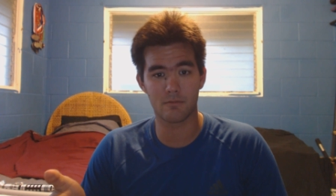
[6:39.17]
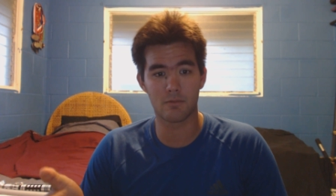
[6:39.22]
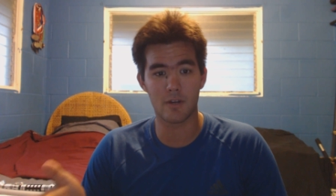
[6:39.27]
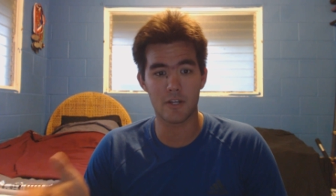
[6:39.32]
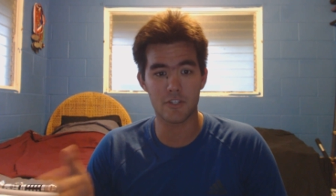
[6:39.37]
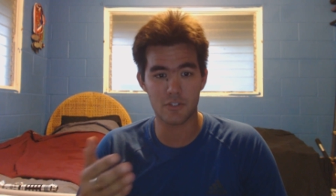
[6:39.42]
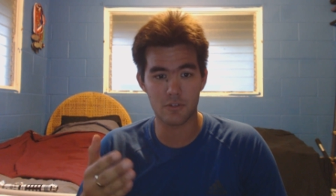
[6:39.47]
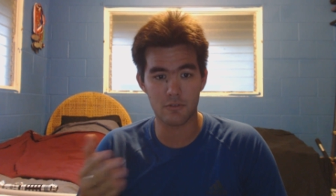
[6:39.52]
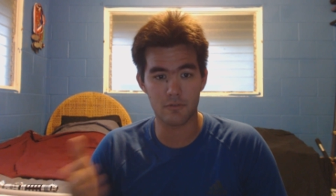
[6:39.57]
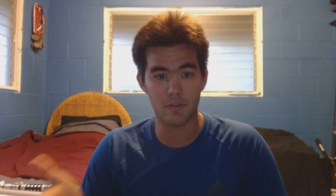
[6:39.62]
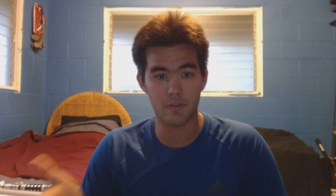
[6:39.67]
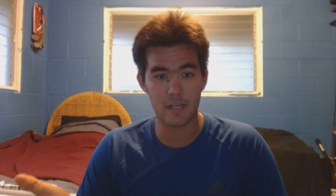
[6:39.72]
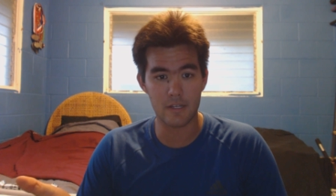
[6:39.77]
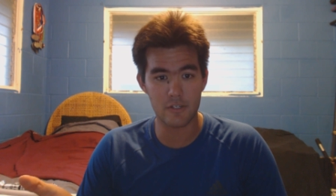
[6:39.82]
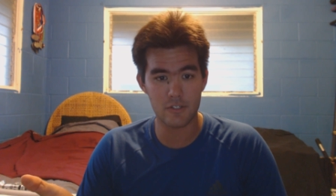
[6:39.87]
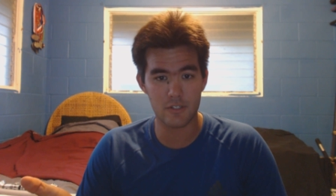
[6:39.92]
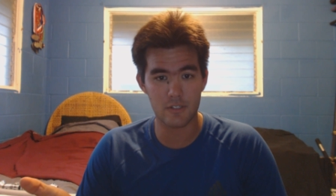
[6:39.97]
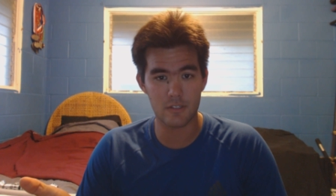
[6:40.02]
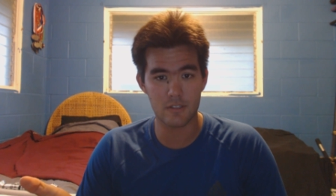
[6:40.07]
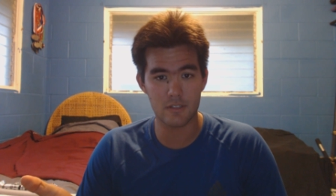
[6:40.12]

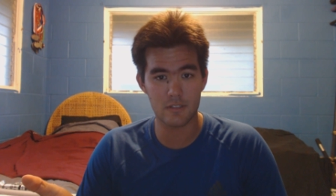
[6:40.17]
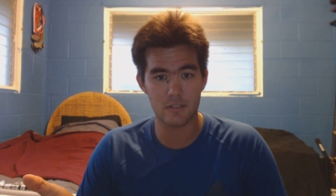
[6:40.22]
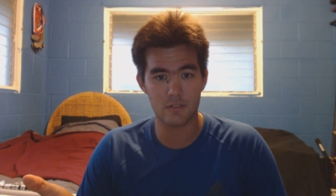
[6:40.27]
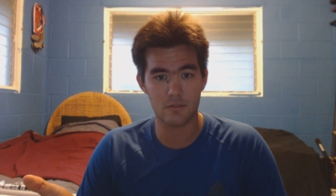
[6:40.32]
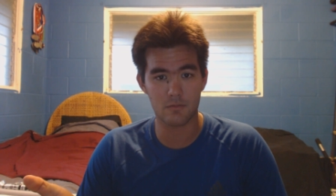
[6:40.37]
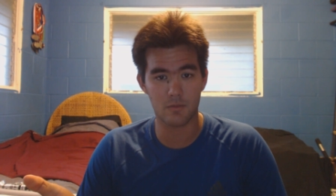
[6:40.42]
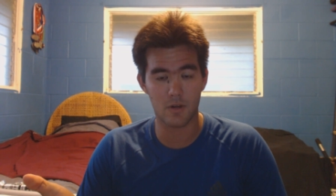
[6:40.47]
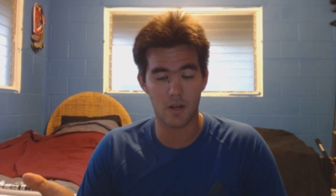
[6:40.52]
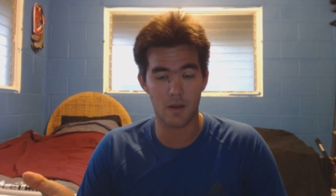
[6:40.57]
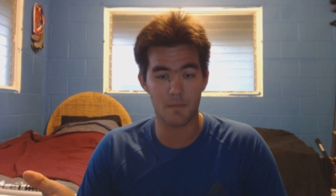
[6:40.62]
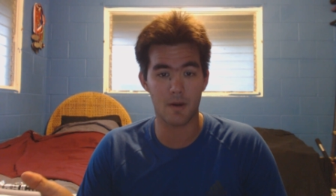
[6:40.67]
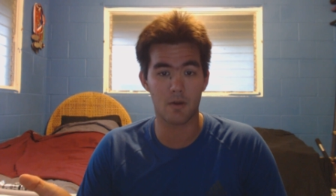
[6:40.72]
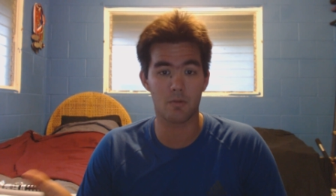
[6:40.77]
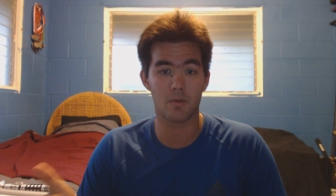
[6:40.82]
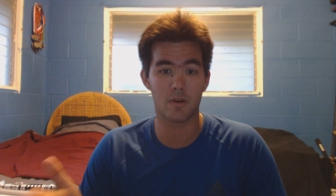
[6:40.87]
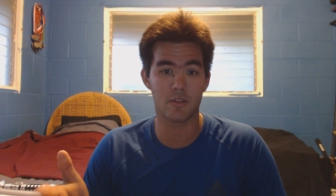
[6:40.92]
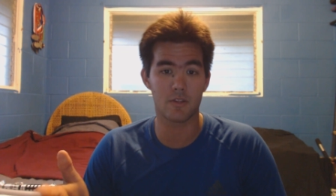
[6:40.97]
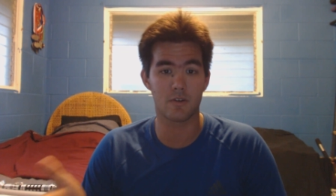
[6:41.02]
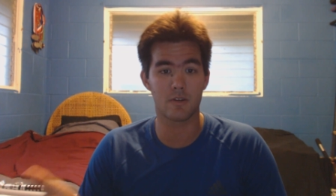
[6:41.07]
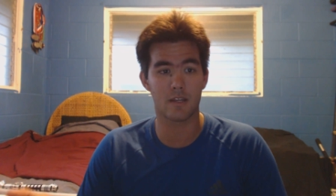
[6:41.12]
reservations about
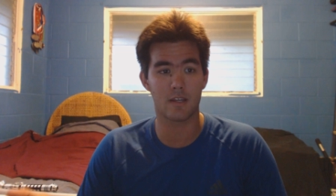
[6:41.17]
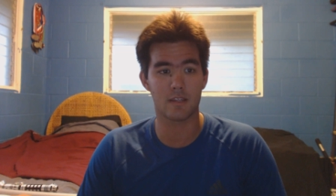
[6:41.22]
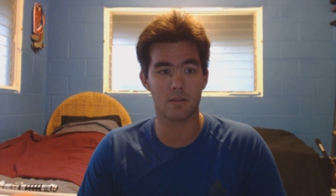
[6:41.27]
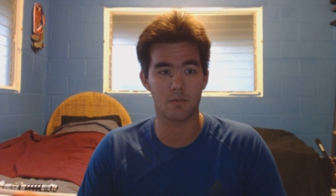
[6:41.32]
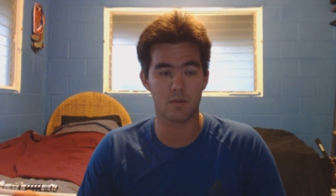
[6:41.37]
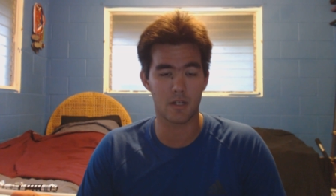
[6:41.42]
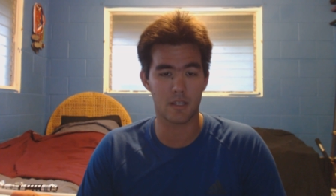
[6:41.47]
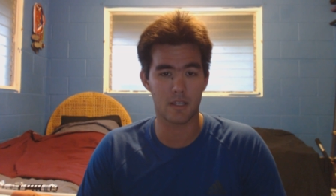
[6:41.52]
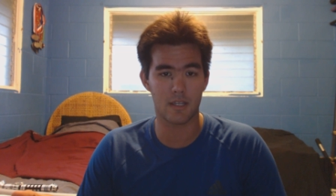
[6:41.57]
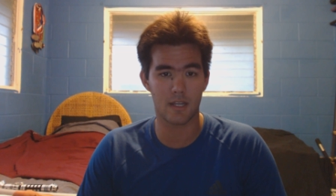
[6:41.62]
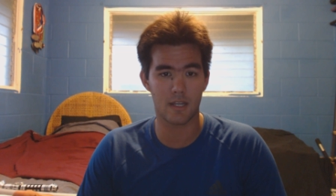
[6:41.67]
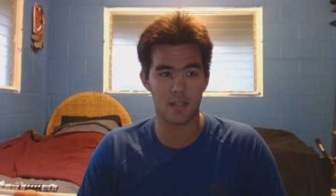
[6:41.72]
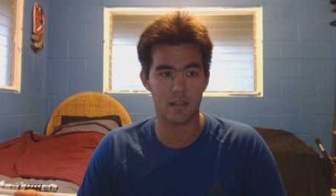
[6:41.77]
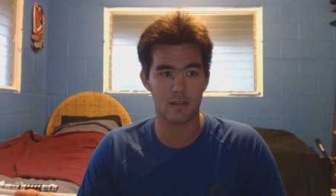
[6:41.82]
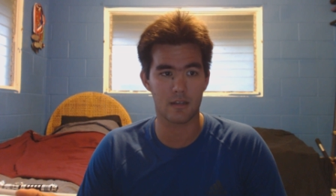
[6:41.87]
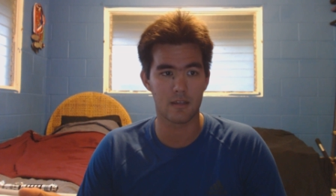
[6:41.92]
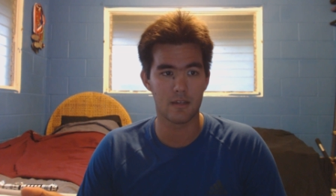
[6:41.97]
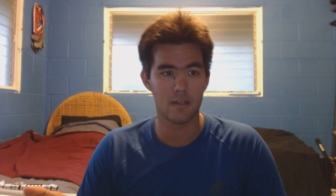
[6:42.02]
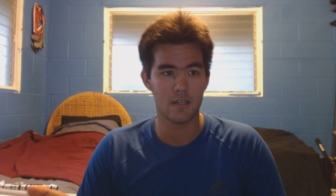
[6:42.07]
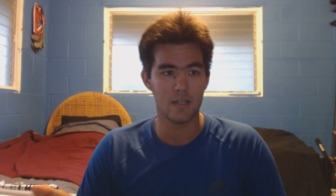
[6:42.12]
whether or not they want to get
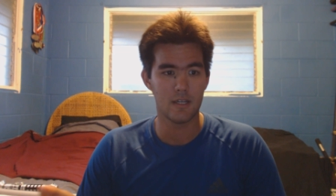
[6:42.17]
it.